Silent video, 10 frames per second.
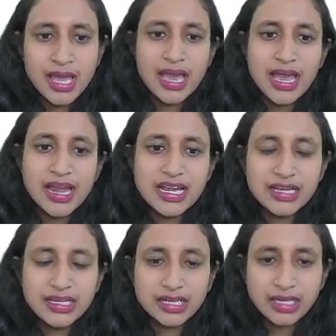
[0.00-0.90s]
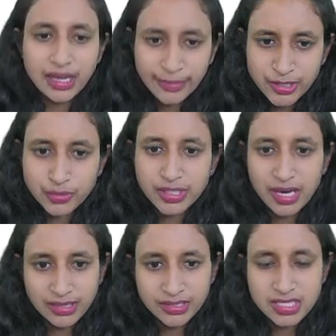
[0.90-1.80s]
And coming to the
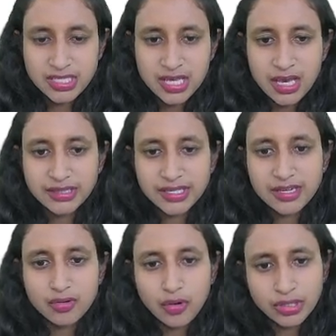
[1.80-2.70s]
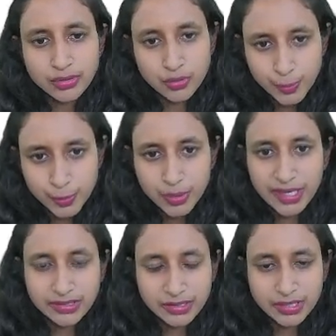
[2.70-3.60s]
others, they are all grouped
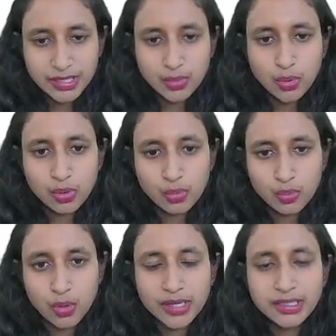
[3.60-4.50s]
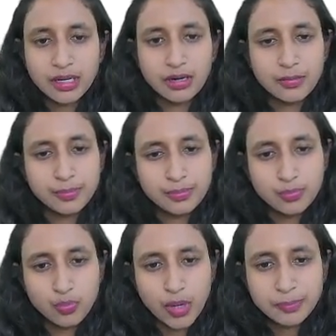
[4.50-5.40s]
together in
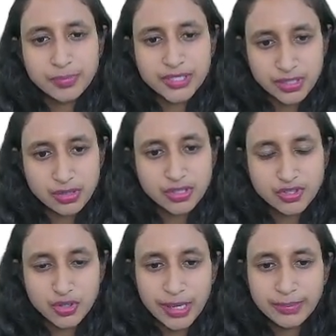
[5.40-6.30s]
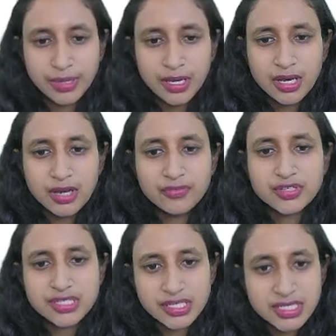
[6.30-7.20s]
one particular tribe
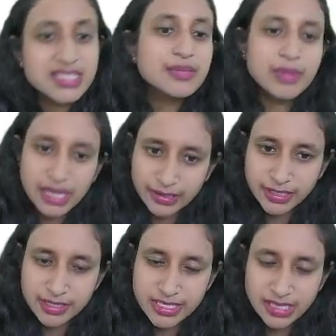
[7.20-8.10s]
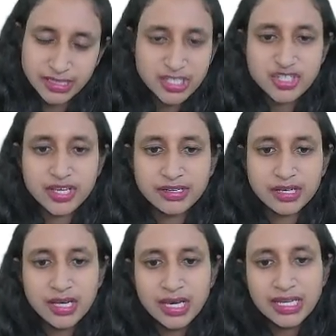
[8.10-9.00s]
for certain similarities that they share.
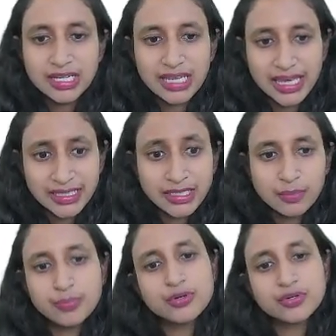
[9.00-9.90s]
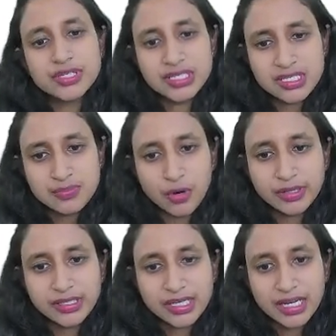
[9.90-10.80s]
Like Proteus,
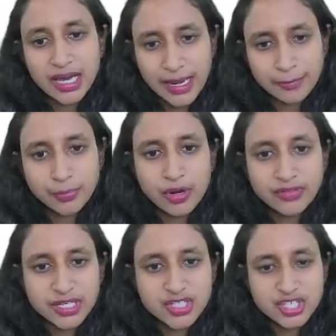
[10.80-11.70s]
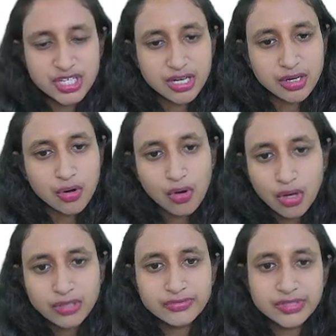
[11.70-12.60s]
Morganella and Providentia,
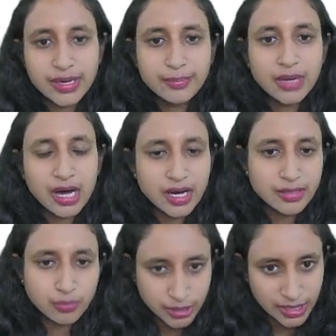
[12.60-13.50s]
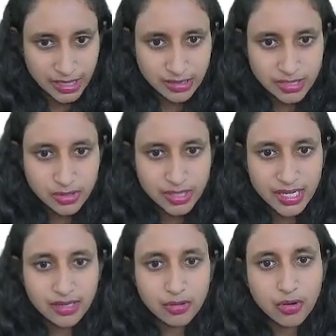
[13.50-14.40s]
all of them are motile. So
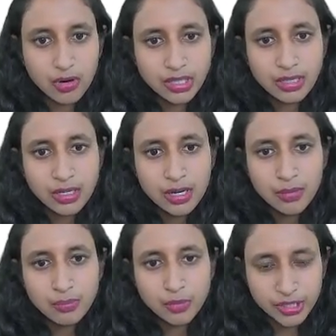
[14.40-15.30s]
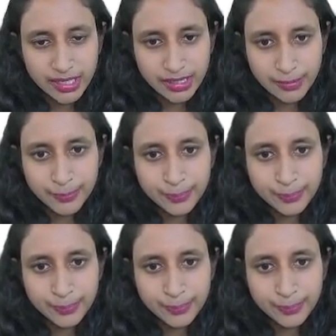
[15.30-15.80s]
they are all motile.